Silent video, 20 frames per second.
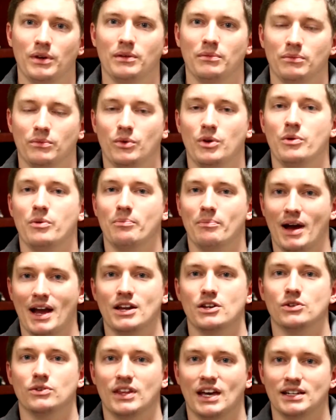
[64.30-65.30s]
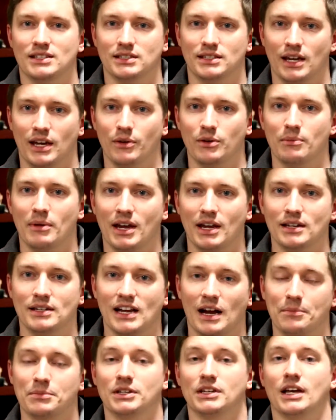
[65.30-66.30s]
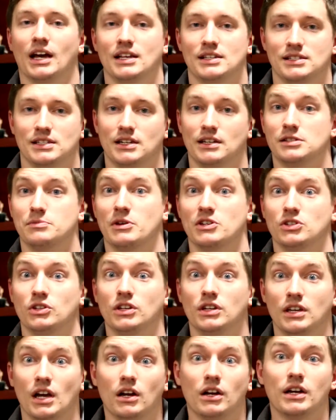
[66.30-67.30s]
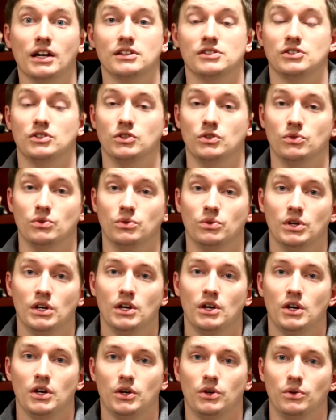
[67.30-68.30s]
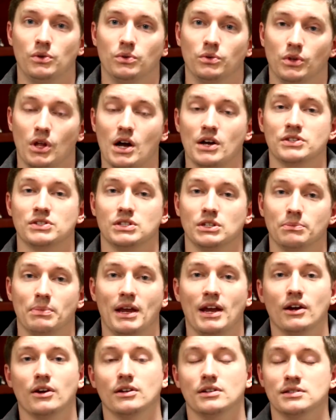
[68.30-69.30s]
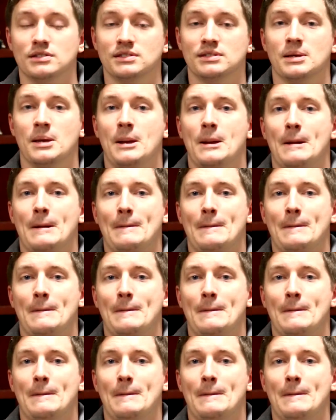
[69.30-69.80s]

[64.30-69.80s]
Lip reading: we might do that today. We might adopt a cousin, especially a young cousin who lost their parents.